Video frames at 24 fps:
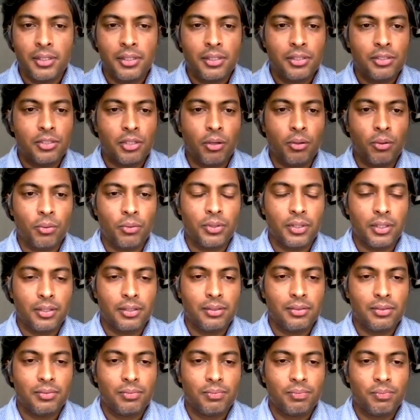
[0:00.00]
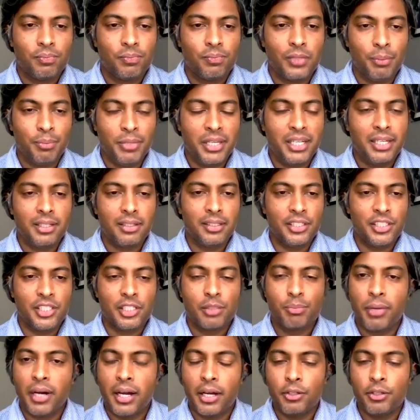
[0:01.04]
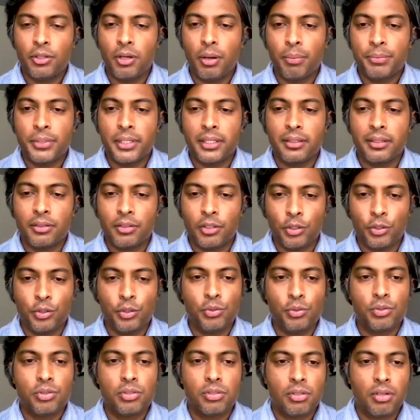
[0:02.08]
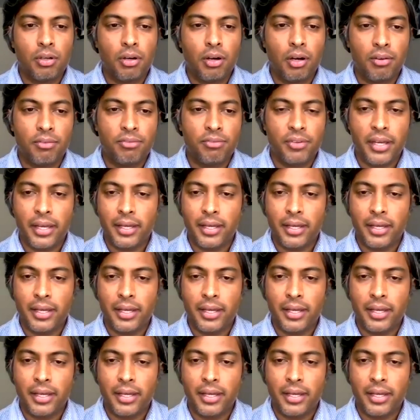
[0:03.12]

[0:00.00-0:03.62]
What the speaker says: So immediately, just by adopting the use of